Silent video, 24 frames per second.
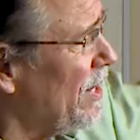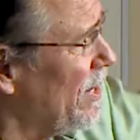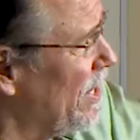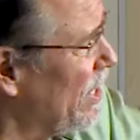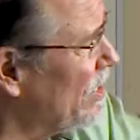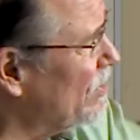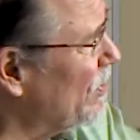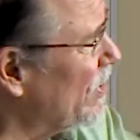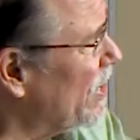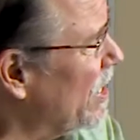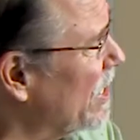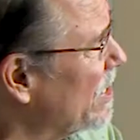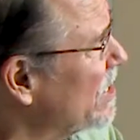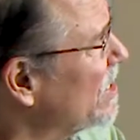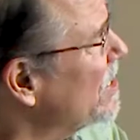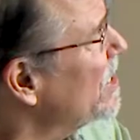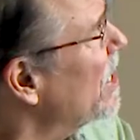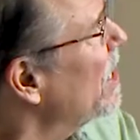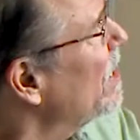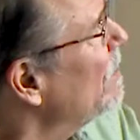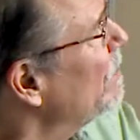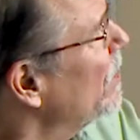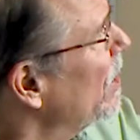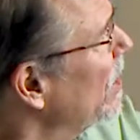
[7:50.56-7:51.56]
that's what they
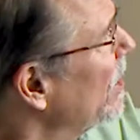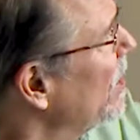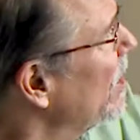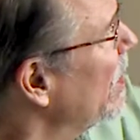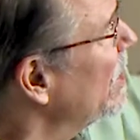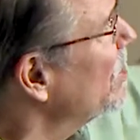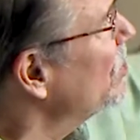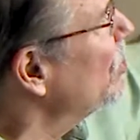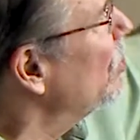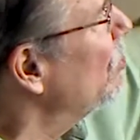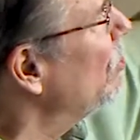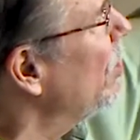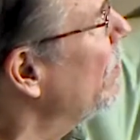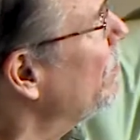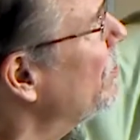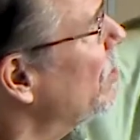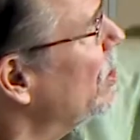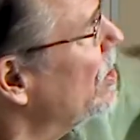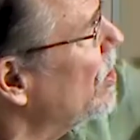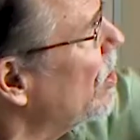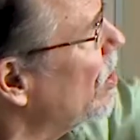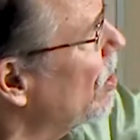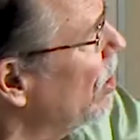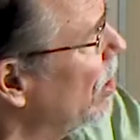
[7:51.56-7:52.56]
say, but it does go up to
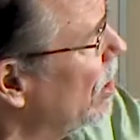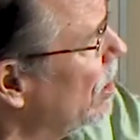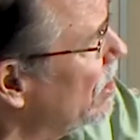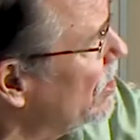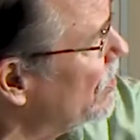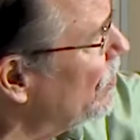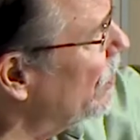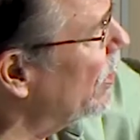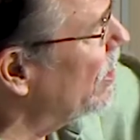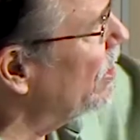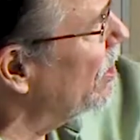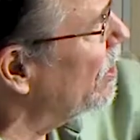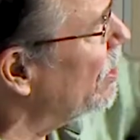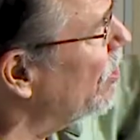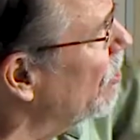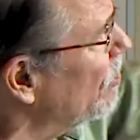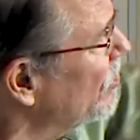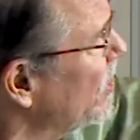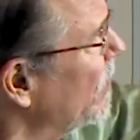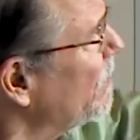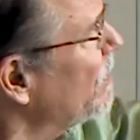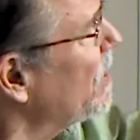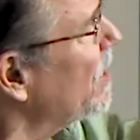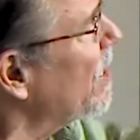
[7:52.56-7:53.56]
the causeway that
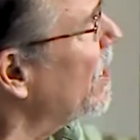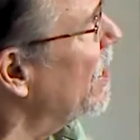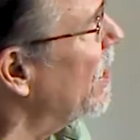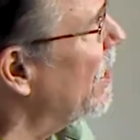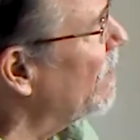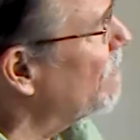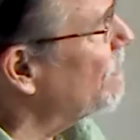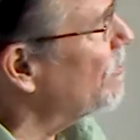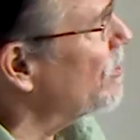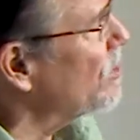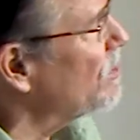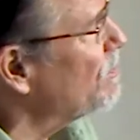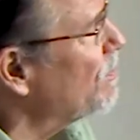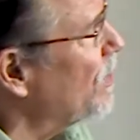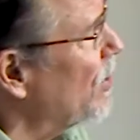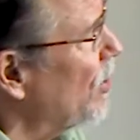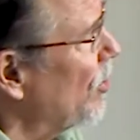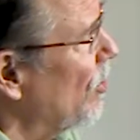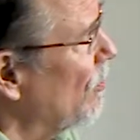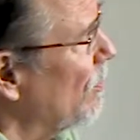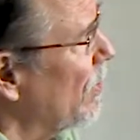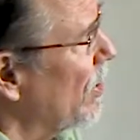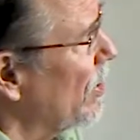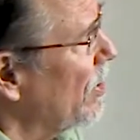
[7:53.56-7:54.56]
goes up to Khafre's
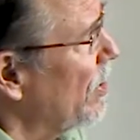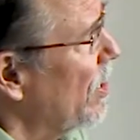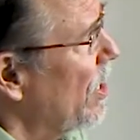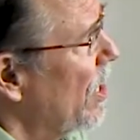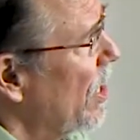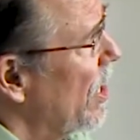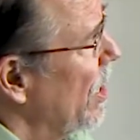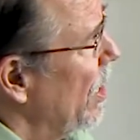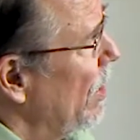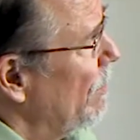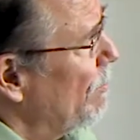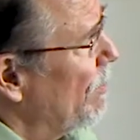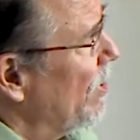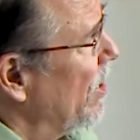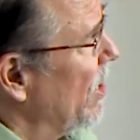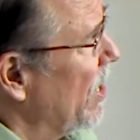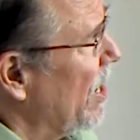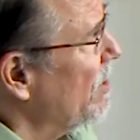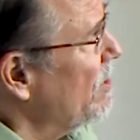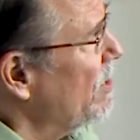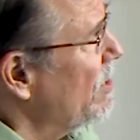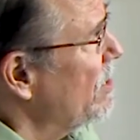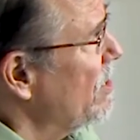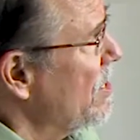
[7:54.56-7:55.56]
pyramid. But
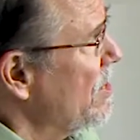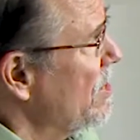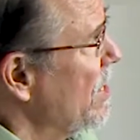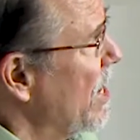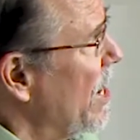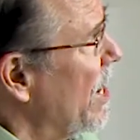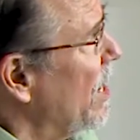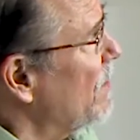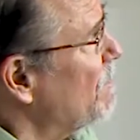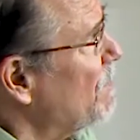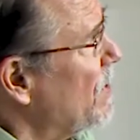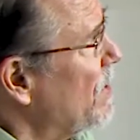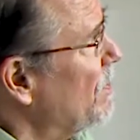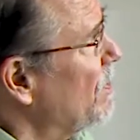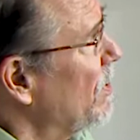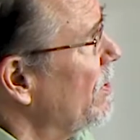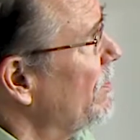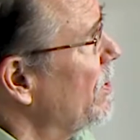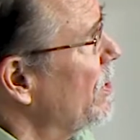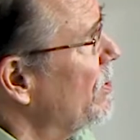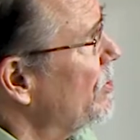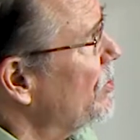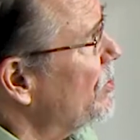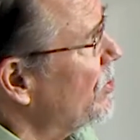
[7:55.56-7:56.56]
other than that, people have
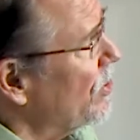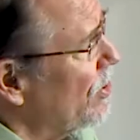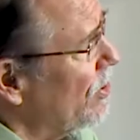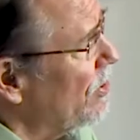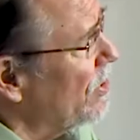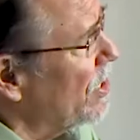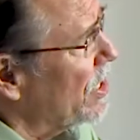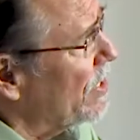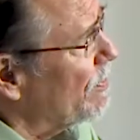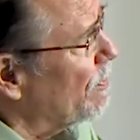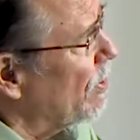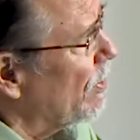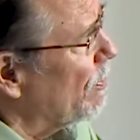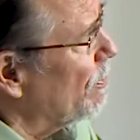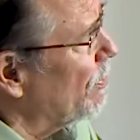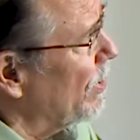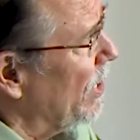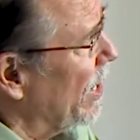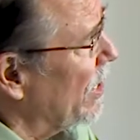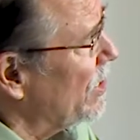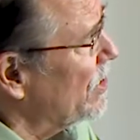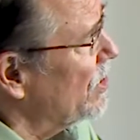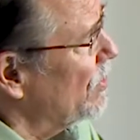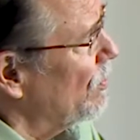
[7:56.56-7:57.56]
been totally
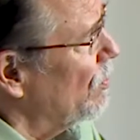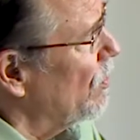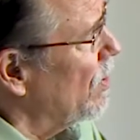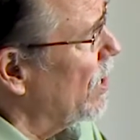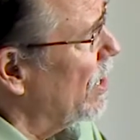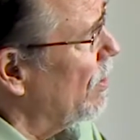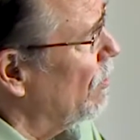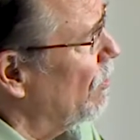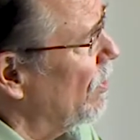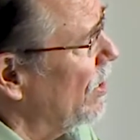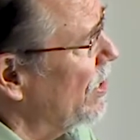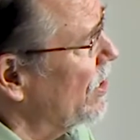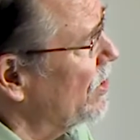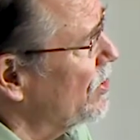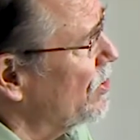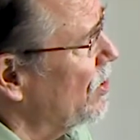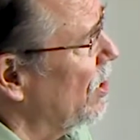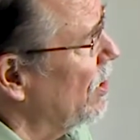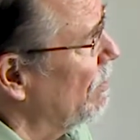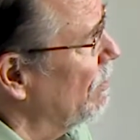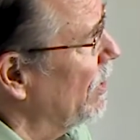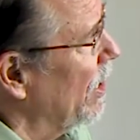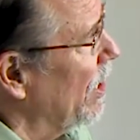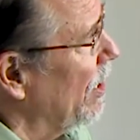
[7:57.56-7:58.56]
perplexed of what it's
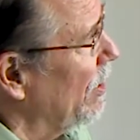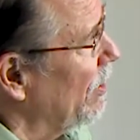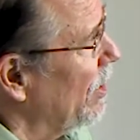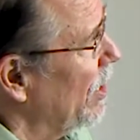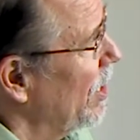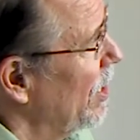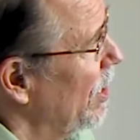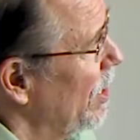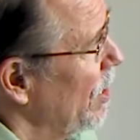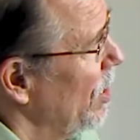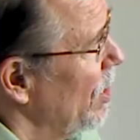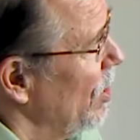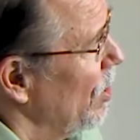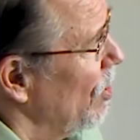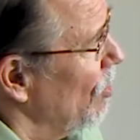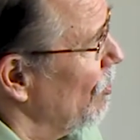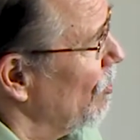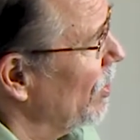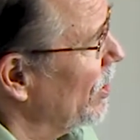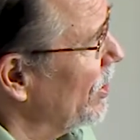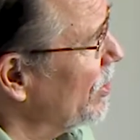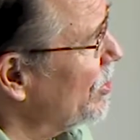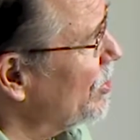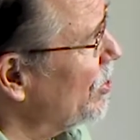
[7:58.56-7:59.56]
all about.
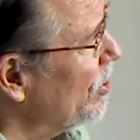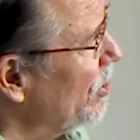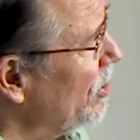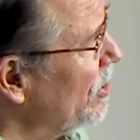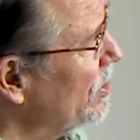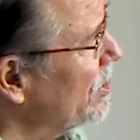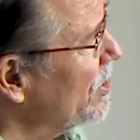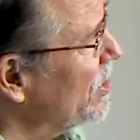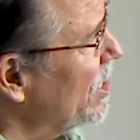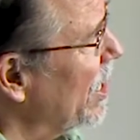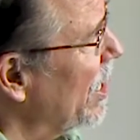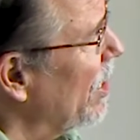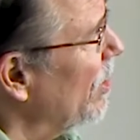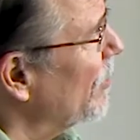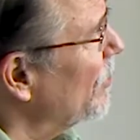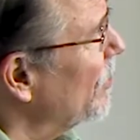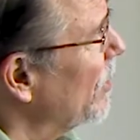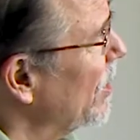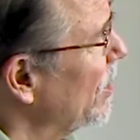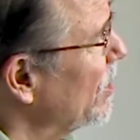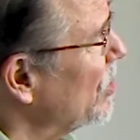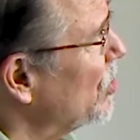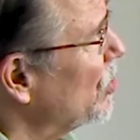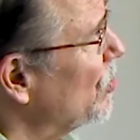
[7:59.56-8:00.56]
Well, it turns out
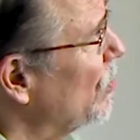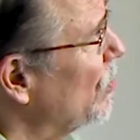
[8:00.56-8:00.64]
that it's